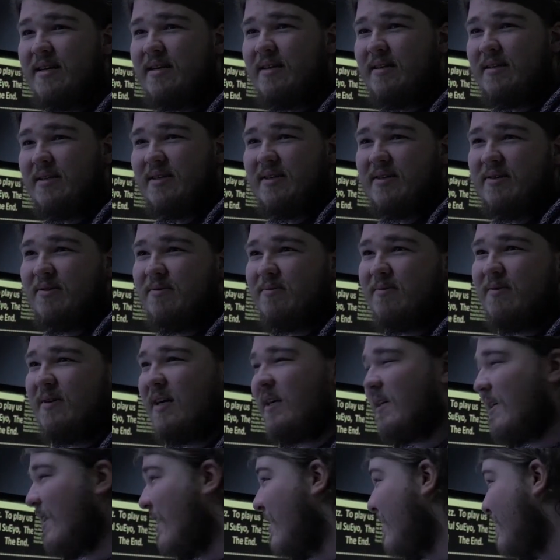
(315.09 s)
So
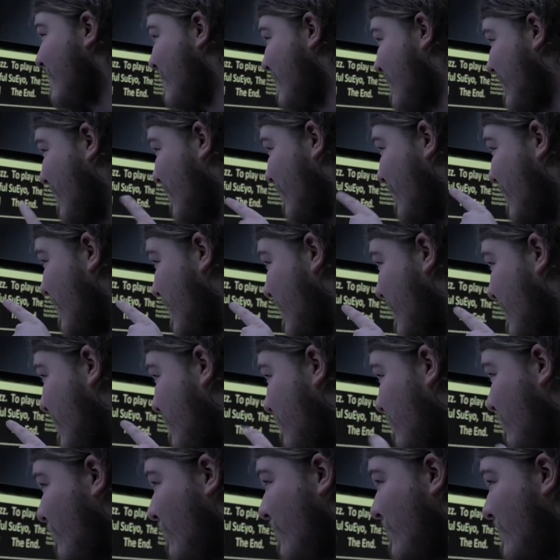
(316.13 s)
I see on there
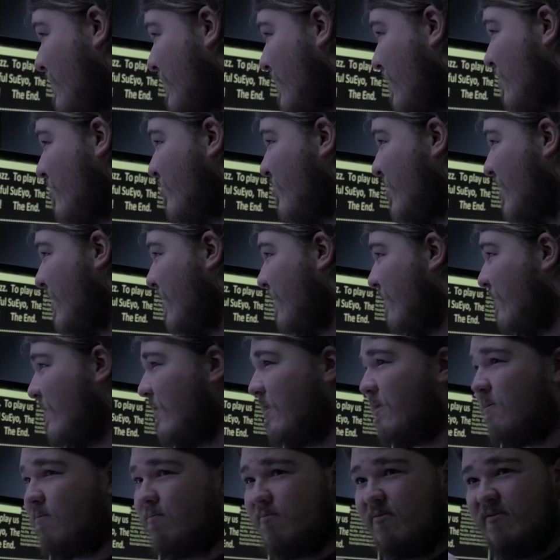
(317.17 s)
what's going to be on the
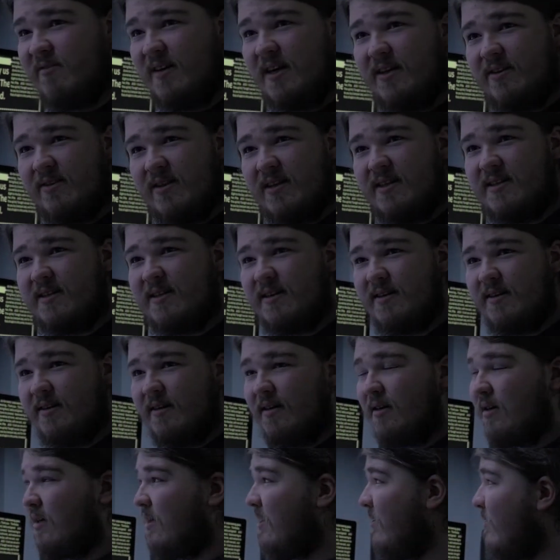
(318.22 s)
final edit,
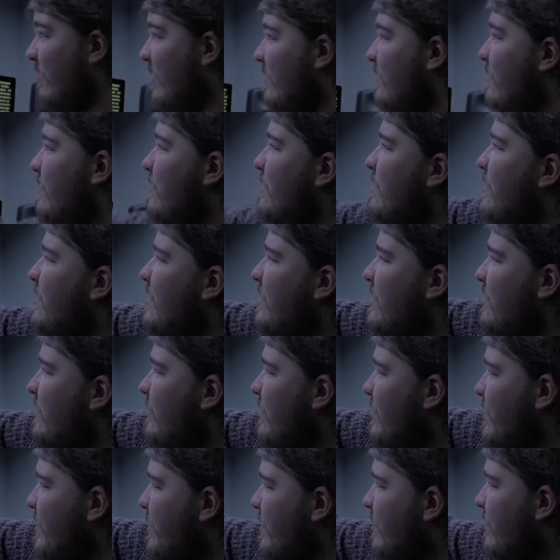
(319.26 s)
rather than those
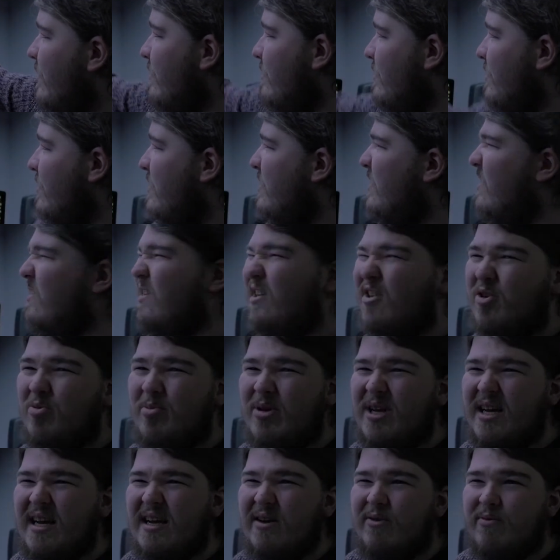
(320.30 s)
which are just a little
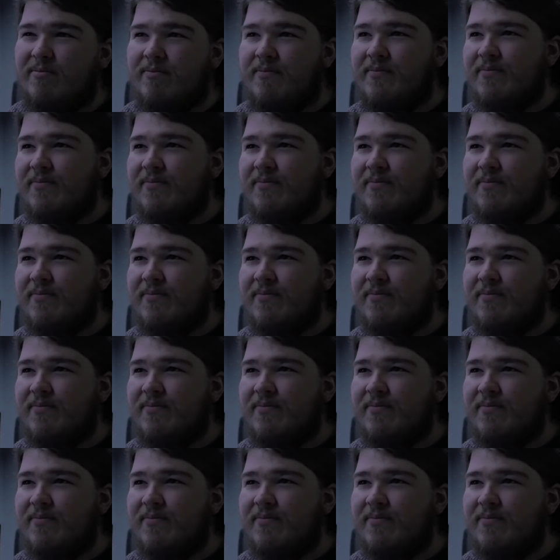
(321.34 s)
bit out.